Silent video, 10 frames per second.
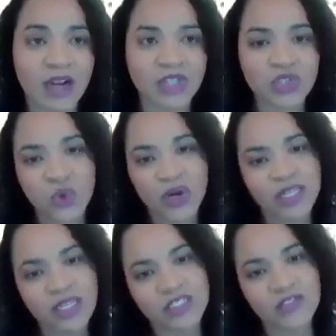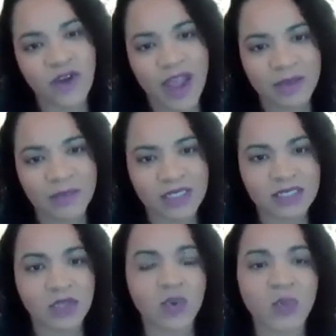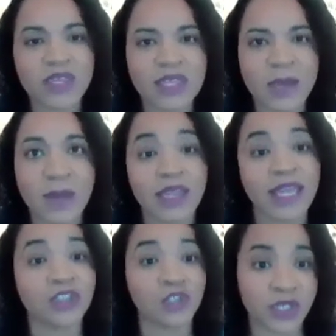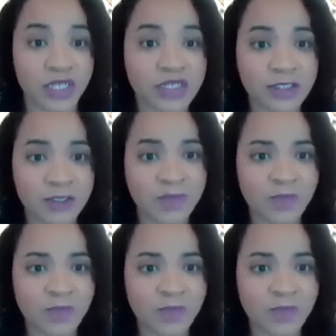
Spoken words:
are stored in these fragments. So when we think about like triggers,